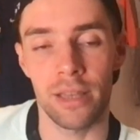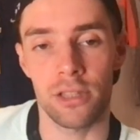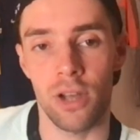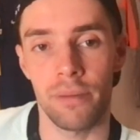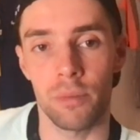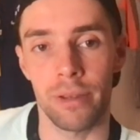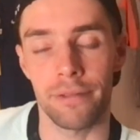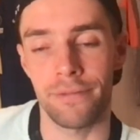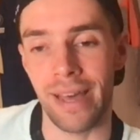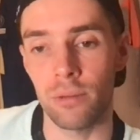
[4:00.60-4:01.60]
time that we
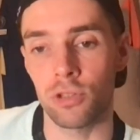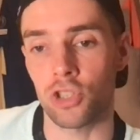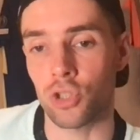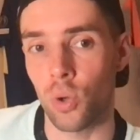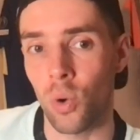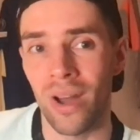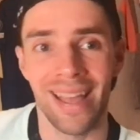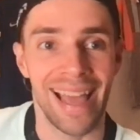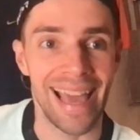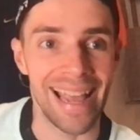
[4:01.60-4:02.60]
failed to score
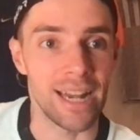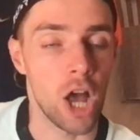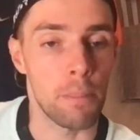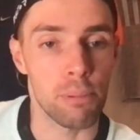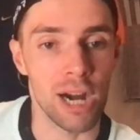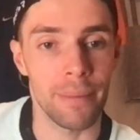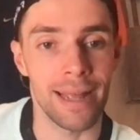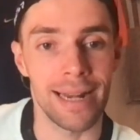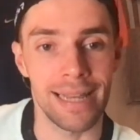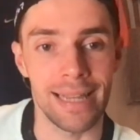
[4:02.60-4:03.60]
in a Premier
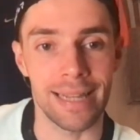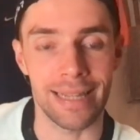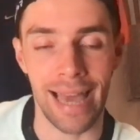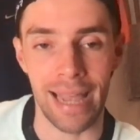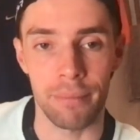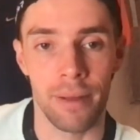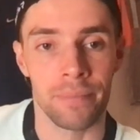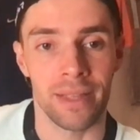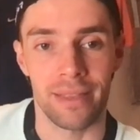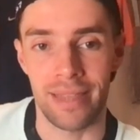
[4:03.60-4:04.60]
League game
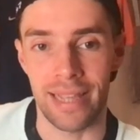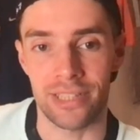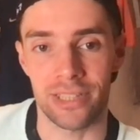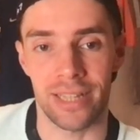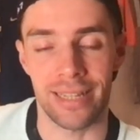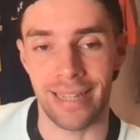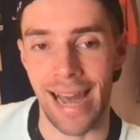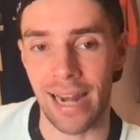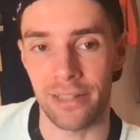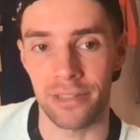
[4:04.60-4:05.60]
this
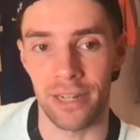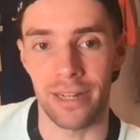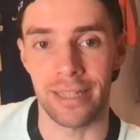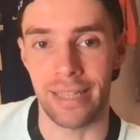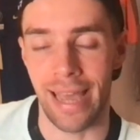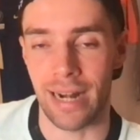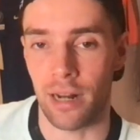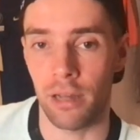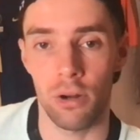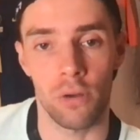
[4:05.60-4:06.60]
calendar year. Now,
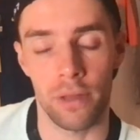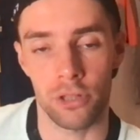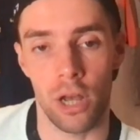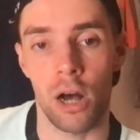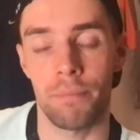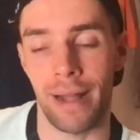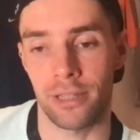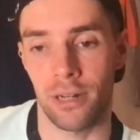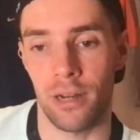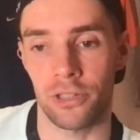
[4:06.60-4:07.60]
I know a lot of those hark back to
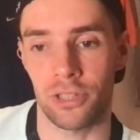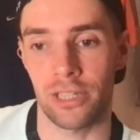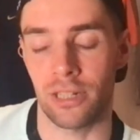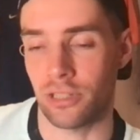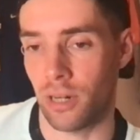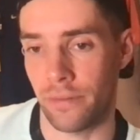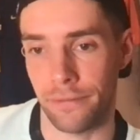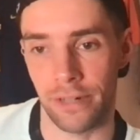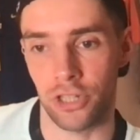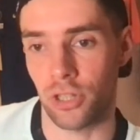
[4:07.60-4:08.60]
last season. It's kind of a
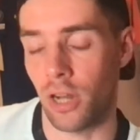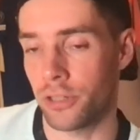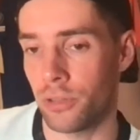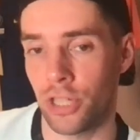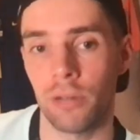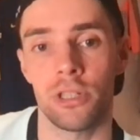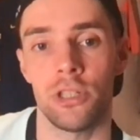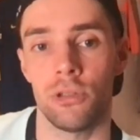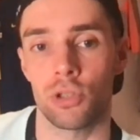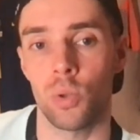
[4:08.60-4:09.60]
fresh start, new Chelsea,
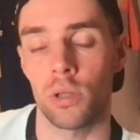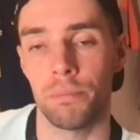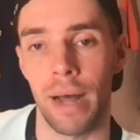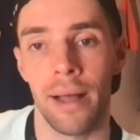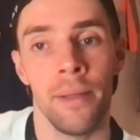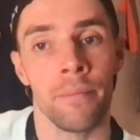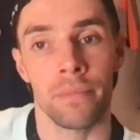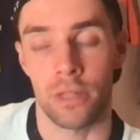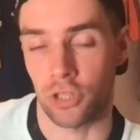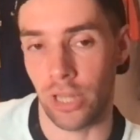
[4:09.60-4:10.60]
new squad, but
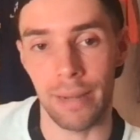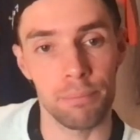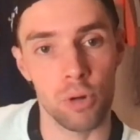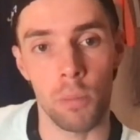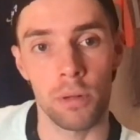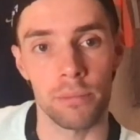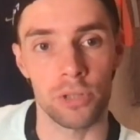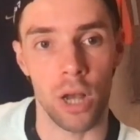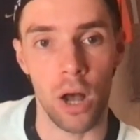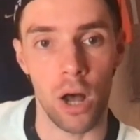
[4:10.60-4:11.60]
the same problems
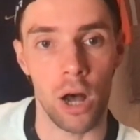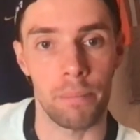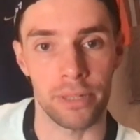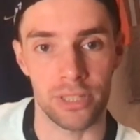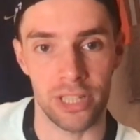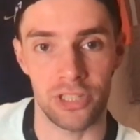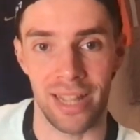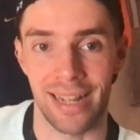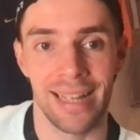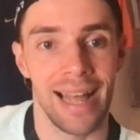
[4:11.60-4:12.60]
are
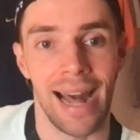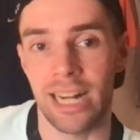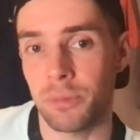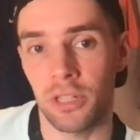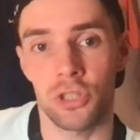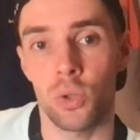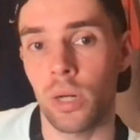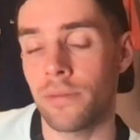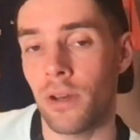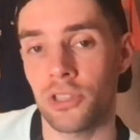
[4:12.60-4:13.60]
persisting. And it's been the story
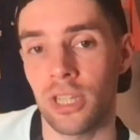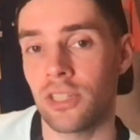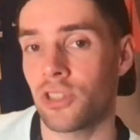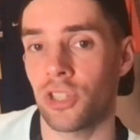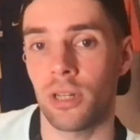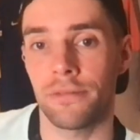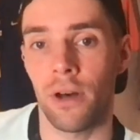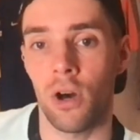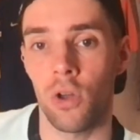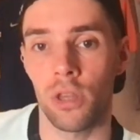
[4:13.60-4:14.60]
of our season so
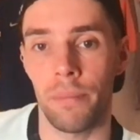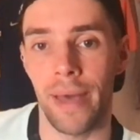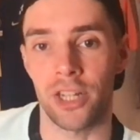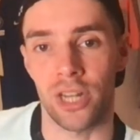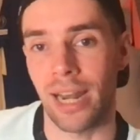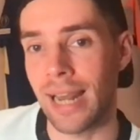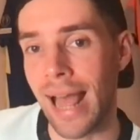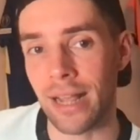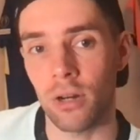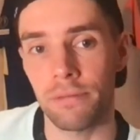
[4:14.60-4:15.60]
far on the pitch, a
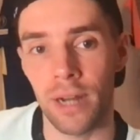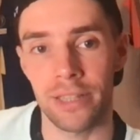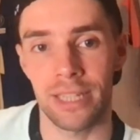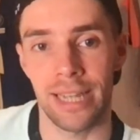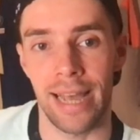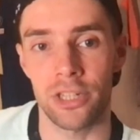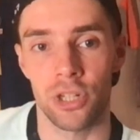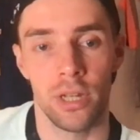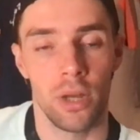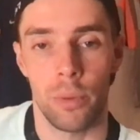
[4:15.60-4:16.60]
lack of cutting edge,
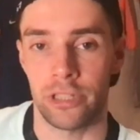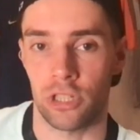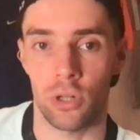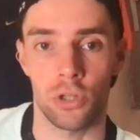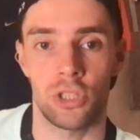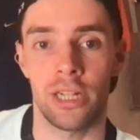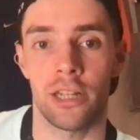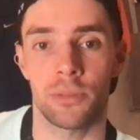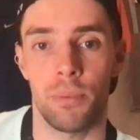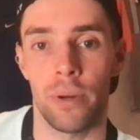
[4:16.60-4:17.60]
which is costing
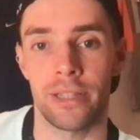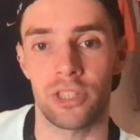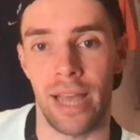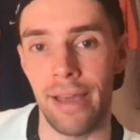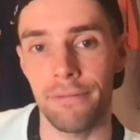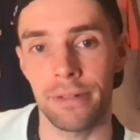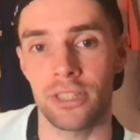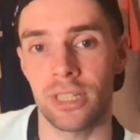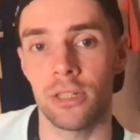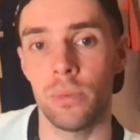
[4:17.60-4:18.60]
us points every
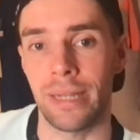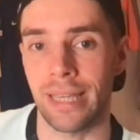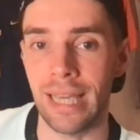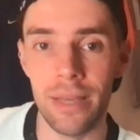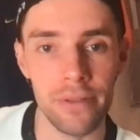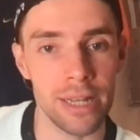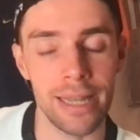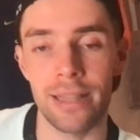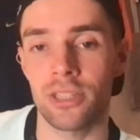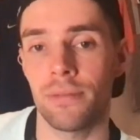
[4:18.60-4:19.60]
single week, even
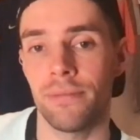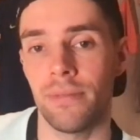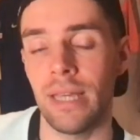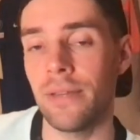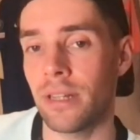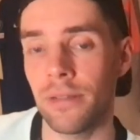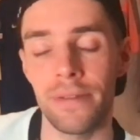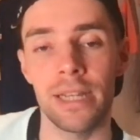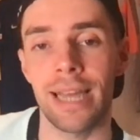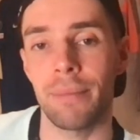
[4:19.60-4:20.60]
in the
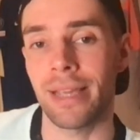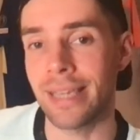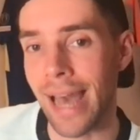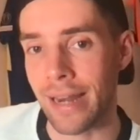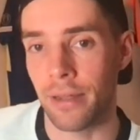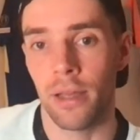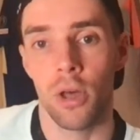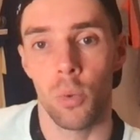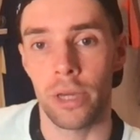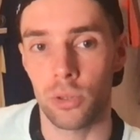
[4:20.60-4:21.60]
Villa game. Again,
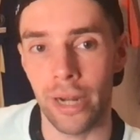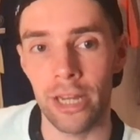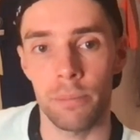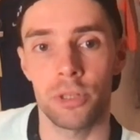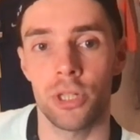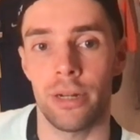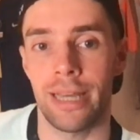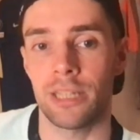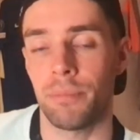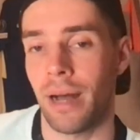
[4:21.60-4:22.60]
we created
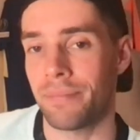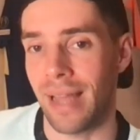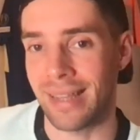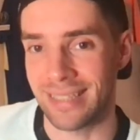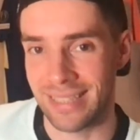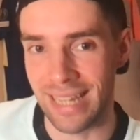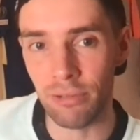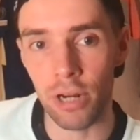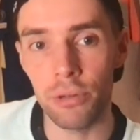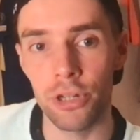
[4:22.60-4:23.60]
opportunities, but
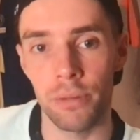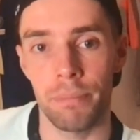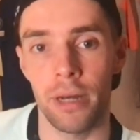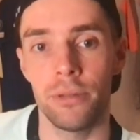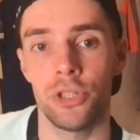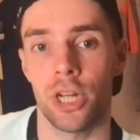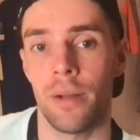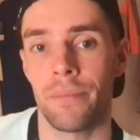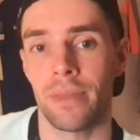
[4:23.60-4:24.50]
zero composure